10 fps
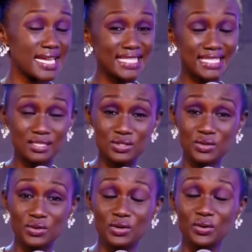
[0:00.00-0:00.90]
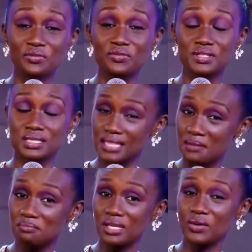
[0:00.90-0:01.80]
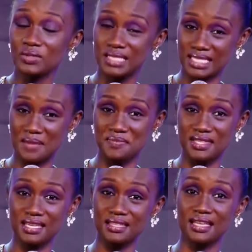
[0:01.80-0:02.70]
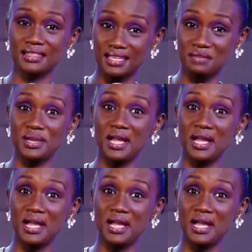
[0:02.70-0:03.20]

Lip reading: it's a story of stumbling on something that